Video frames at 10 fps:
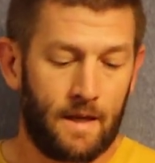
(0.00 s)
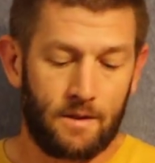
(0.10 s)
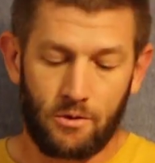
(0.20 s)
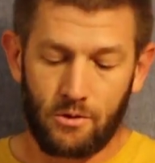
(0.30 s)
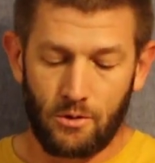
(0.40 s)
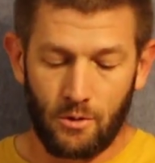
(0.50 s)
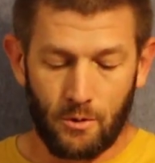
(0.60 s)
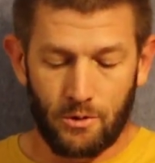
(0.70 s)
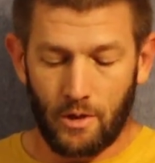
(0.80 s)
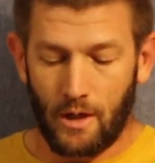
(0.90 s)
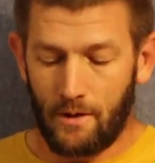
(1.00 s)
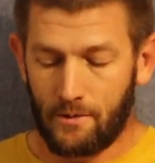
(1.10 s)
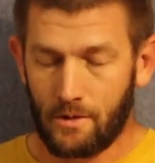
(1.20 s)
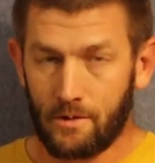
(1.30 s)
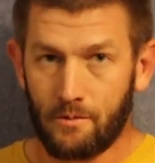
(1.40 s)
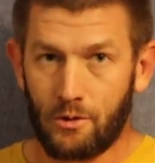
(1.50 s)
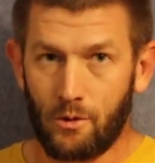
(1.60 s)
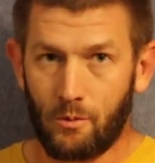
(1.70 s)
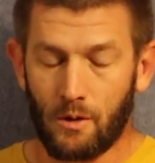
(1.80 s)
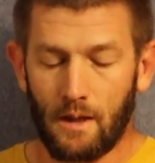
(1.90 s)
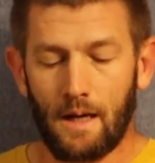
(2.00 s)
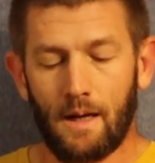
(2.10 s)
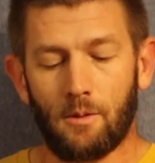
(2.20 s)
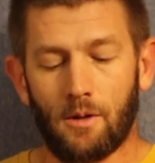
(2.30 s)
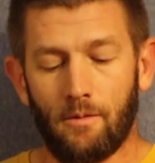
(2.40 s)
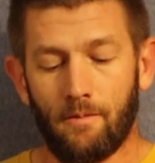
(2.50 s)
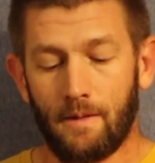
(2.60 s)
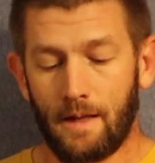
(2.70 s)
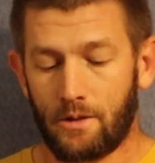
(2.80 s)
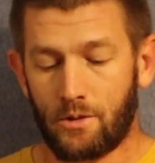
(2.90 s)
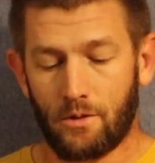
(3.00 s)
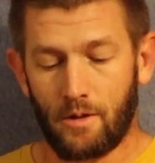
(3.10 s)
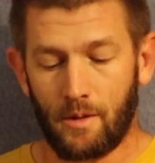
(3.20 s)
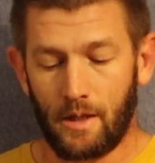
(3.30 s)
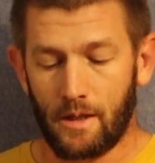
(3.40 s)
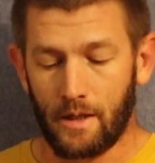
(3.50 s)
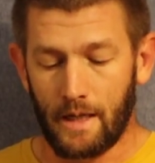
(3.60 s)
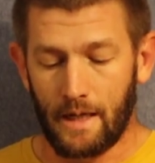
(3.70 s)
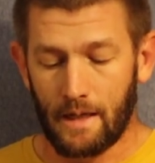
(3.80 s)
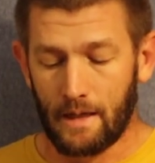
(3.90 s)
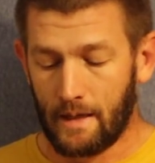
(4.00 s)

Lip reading: Super soft, super reliable, extremely clean,